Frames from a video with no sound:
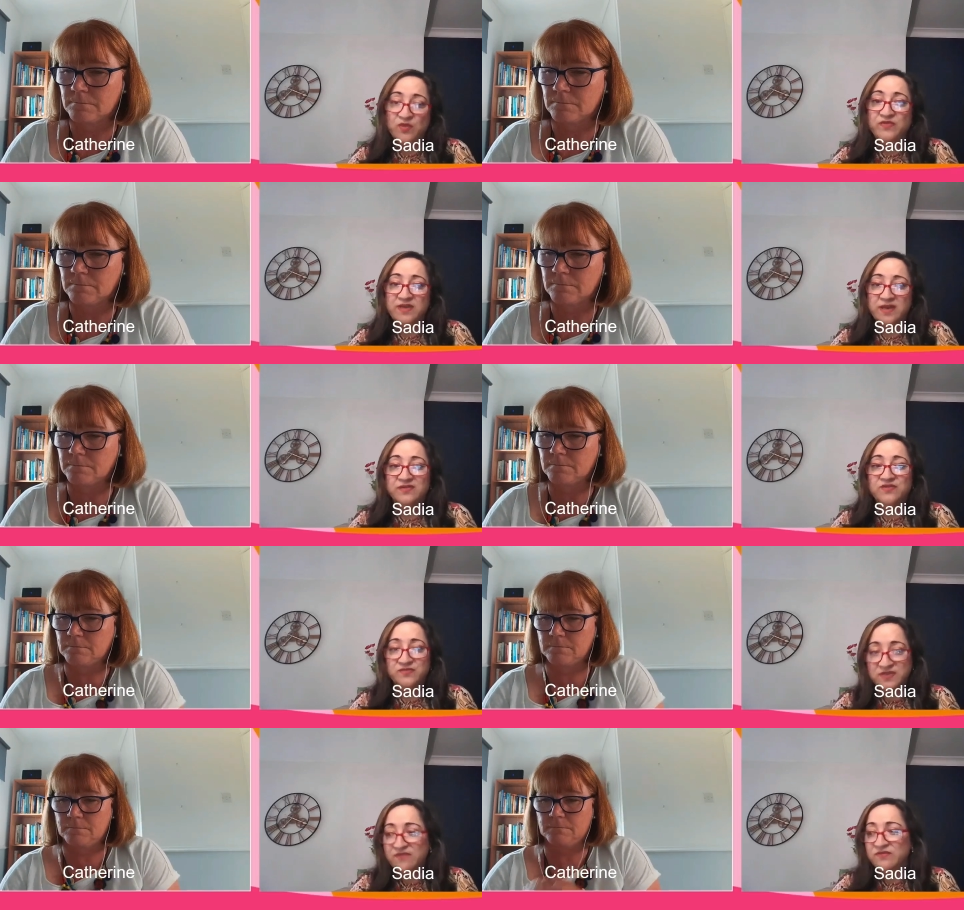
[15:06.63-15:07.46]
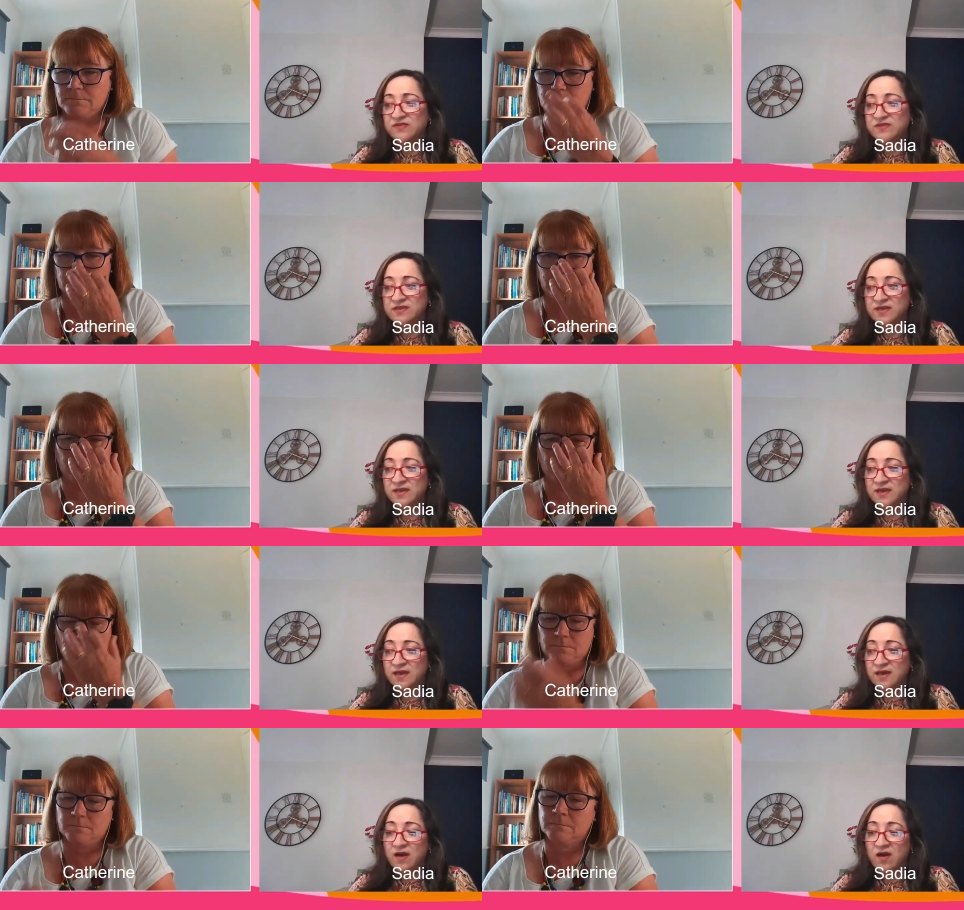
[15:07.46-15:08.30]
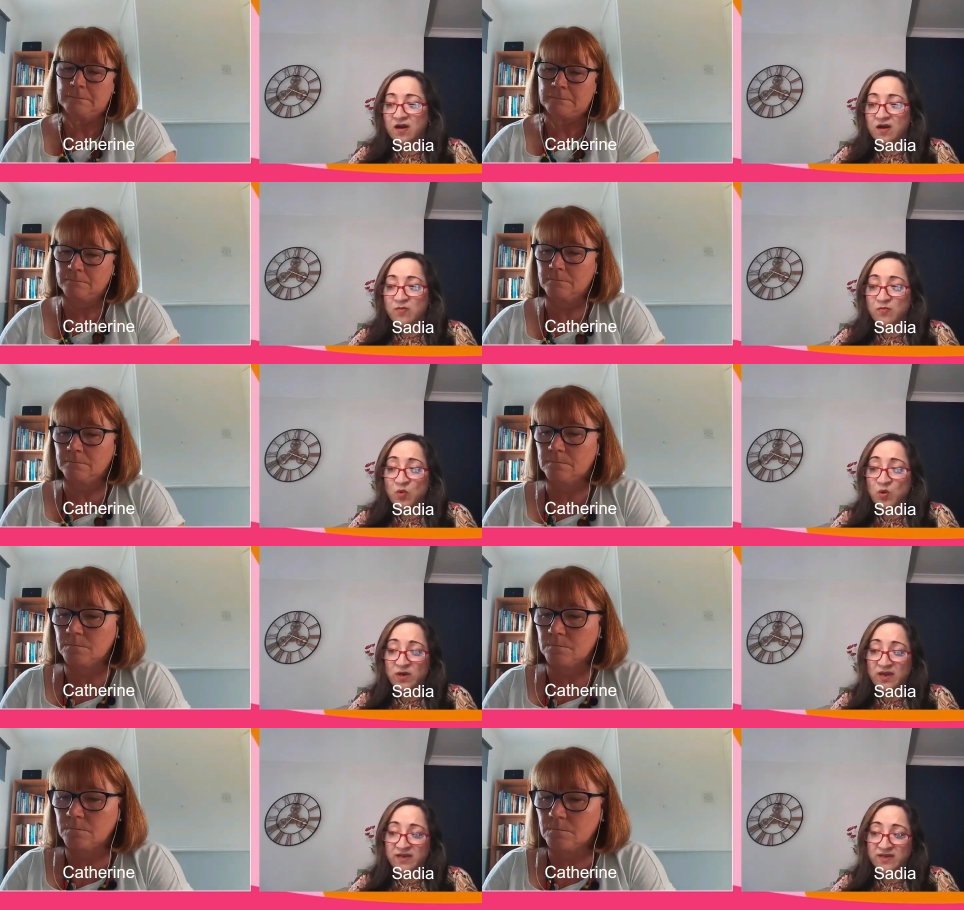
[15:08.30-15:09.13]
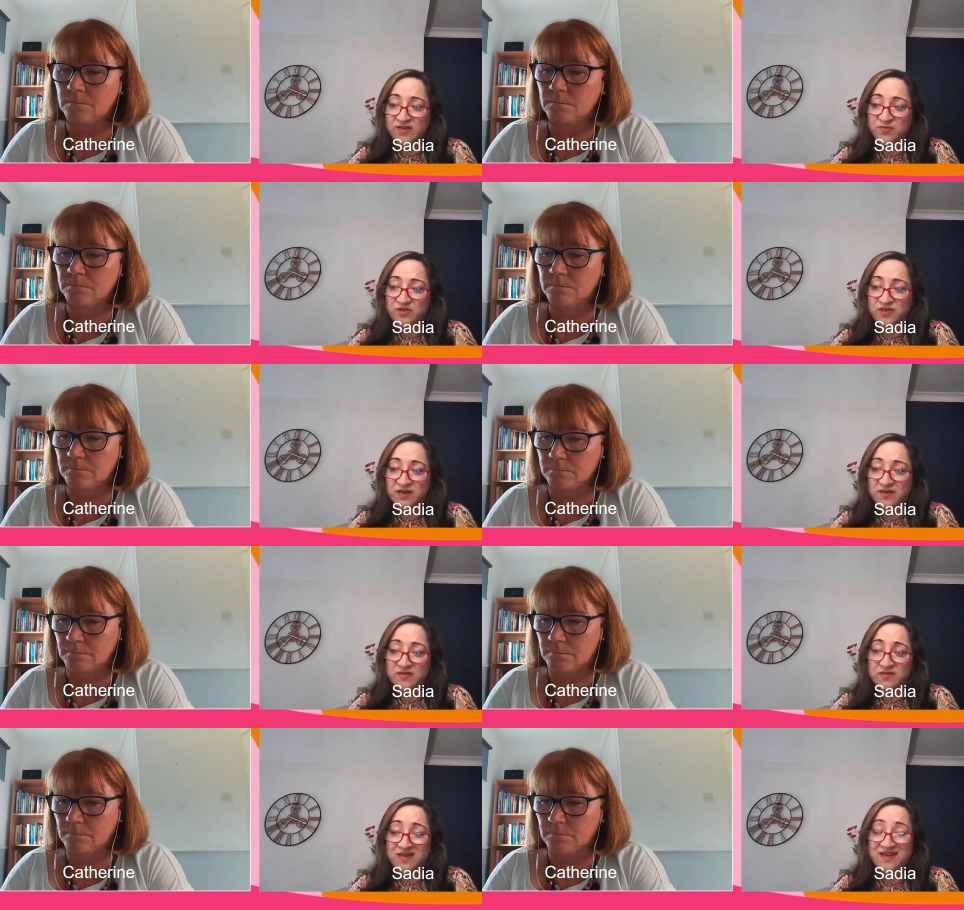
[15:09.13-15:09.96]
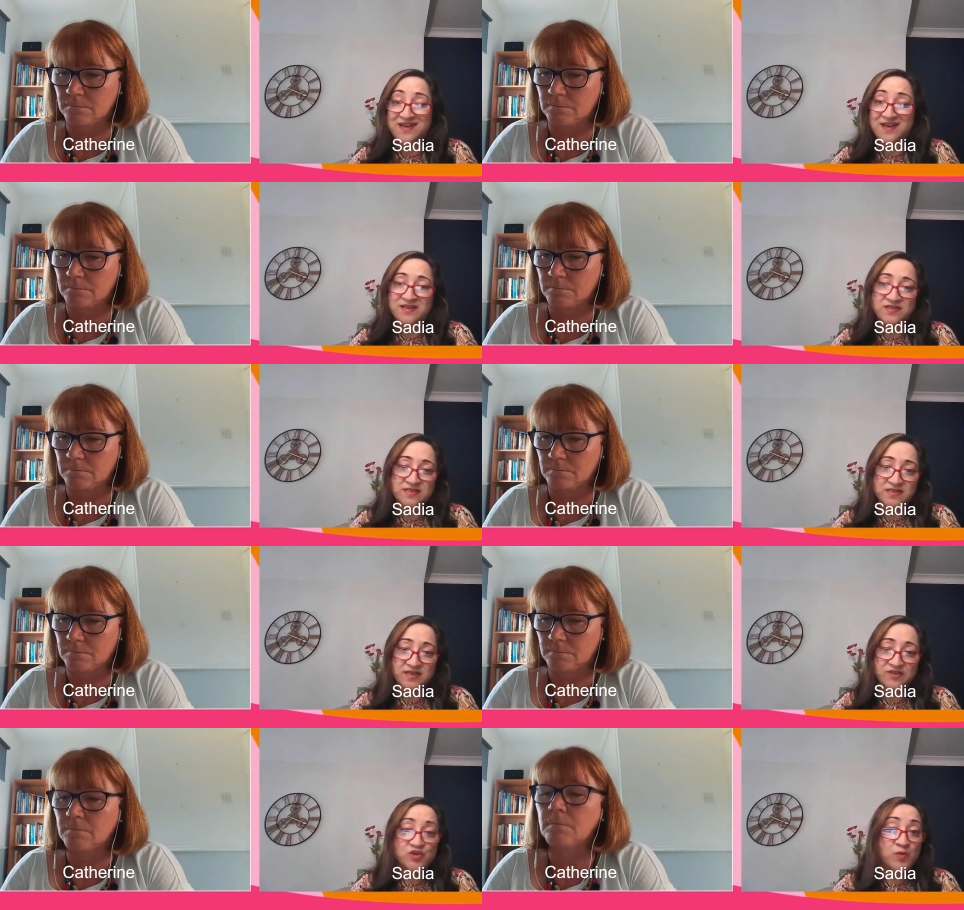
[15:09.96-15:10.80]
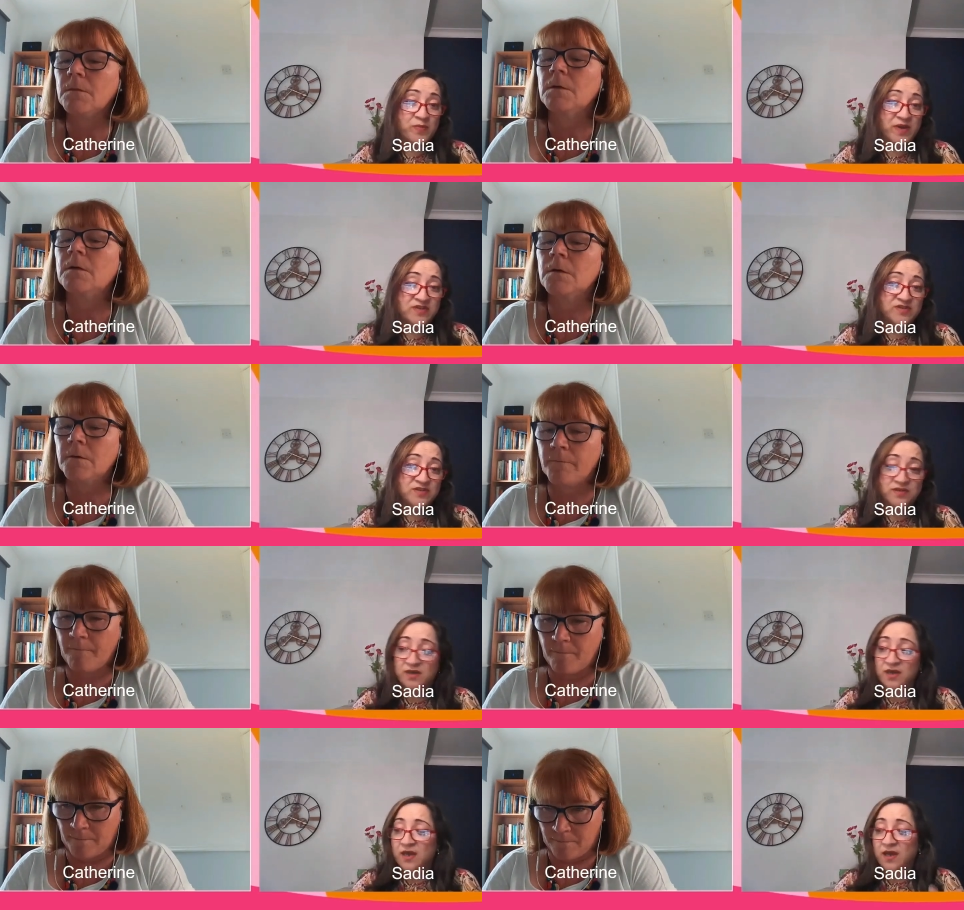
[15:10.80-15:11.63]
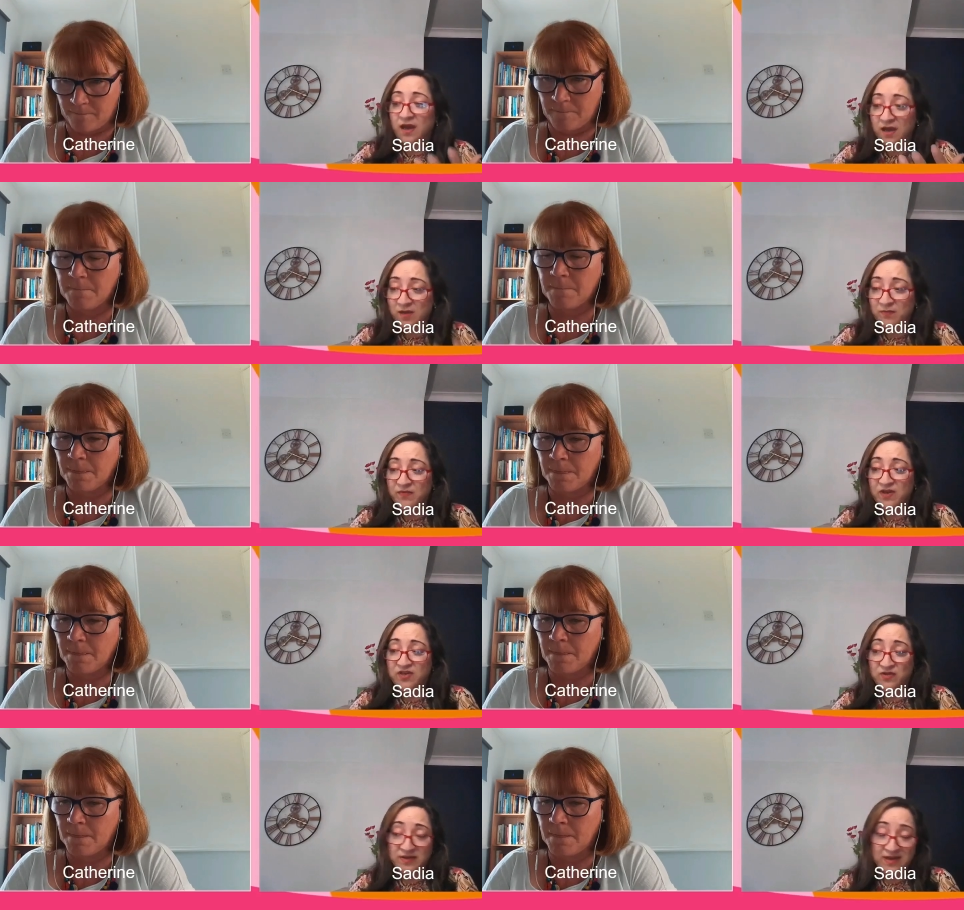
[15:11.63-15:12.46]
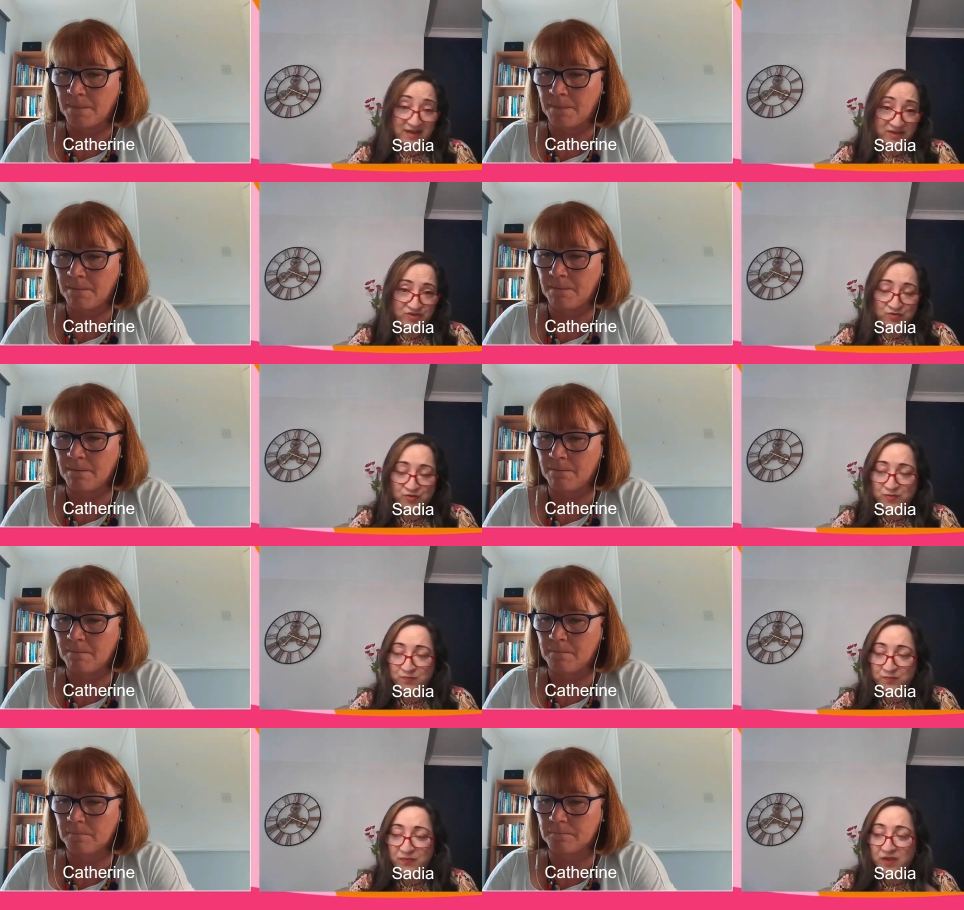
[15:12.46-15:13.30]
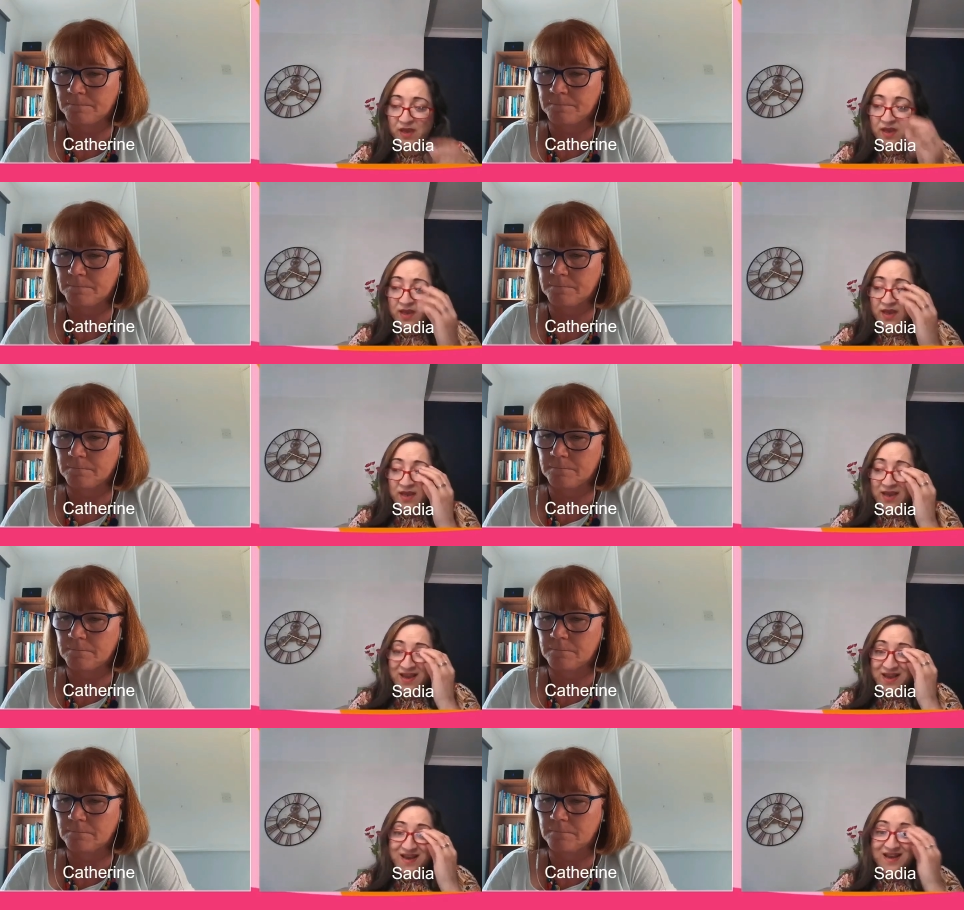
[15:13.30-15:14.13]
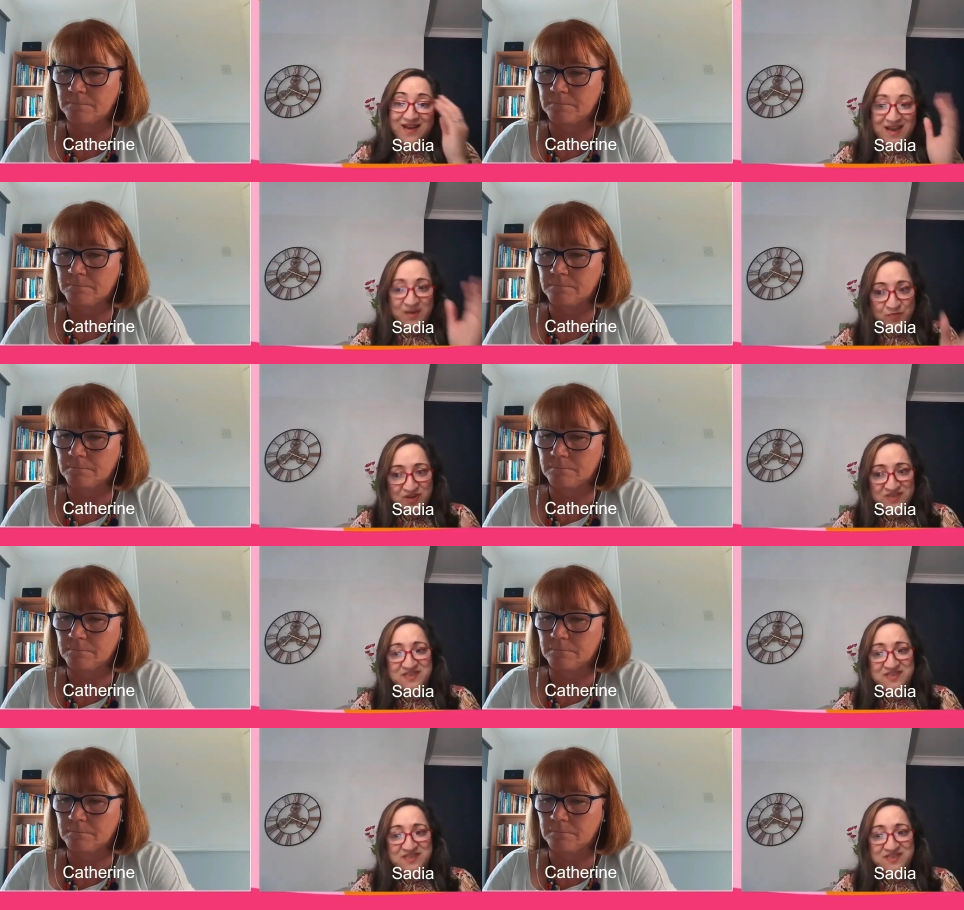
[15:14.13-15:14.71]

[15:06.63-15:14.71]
Speaker 1: women diagnosed with breast cancer over the age of 70 are more likely to be diagnosed at a later stage compared to um, a younger age group.